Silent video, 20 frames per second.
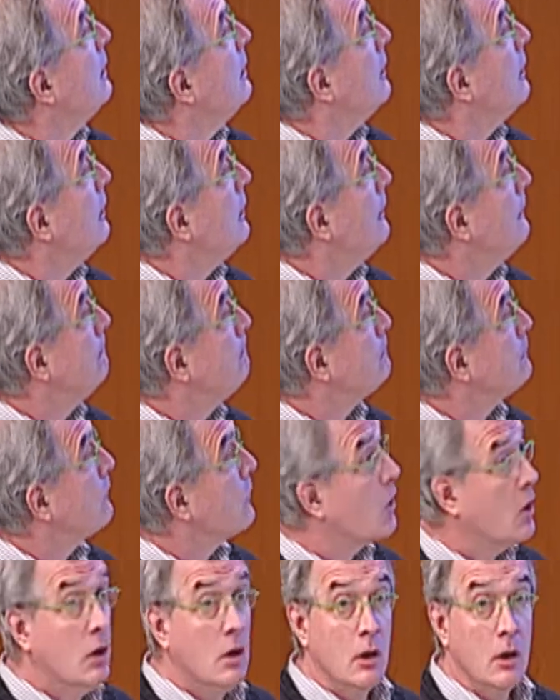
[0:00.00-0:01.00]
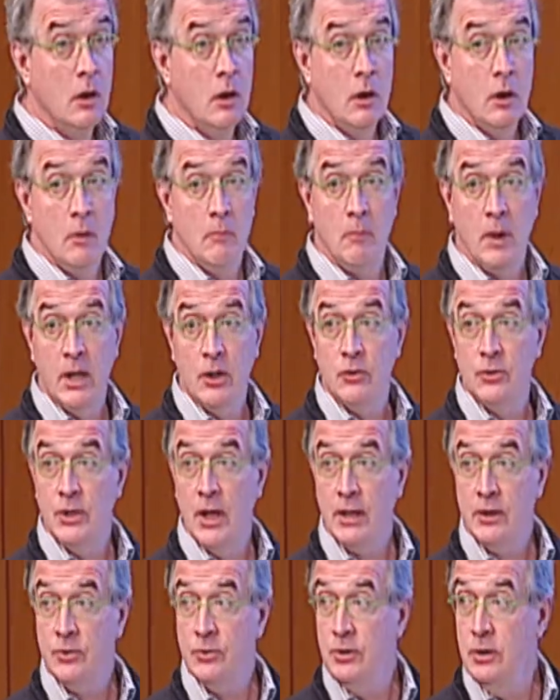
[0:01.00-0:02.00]
Um, Miles
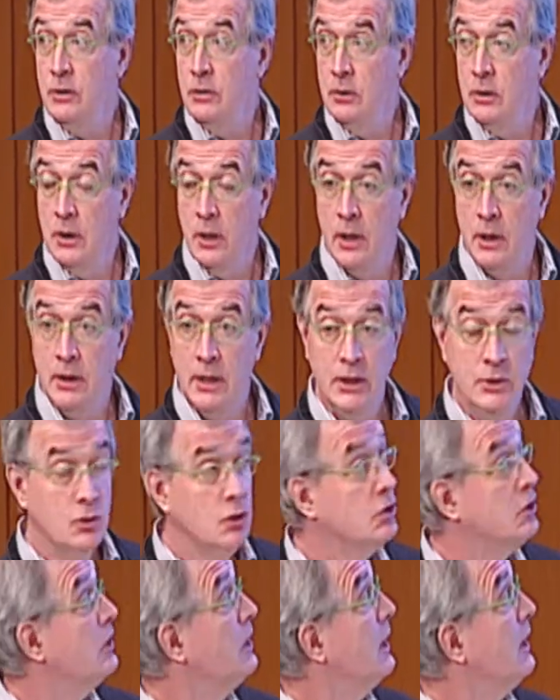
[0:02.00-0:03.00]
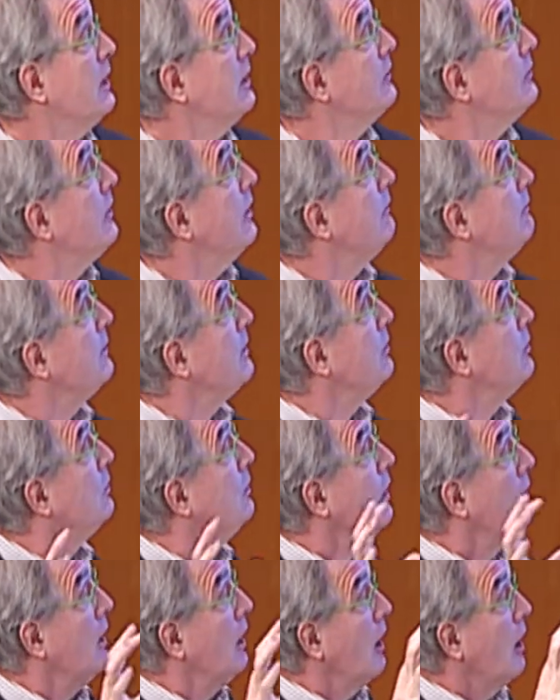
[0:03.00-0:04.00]
Axton and Nature Genetics have been
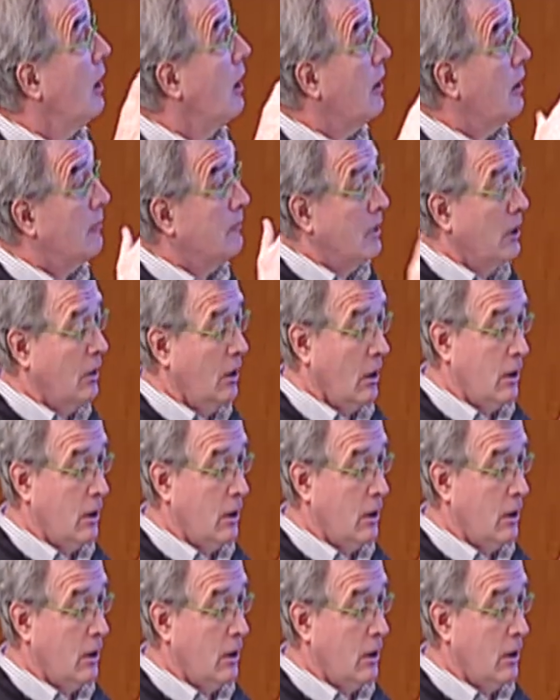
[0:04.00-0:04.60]
um,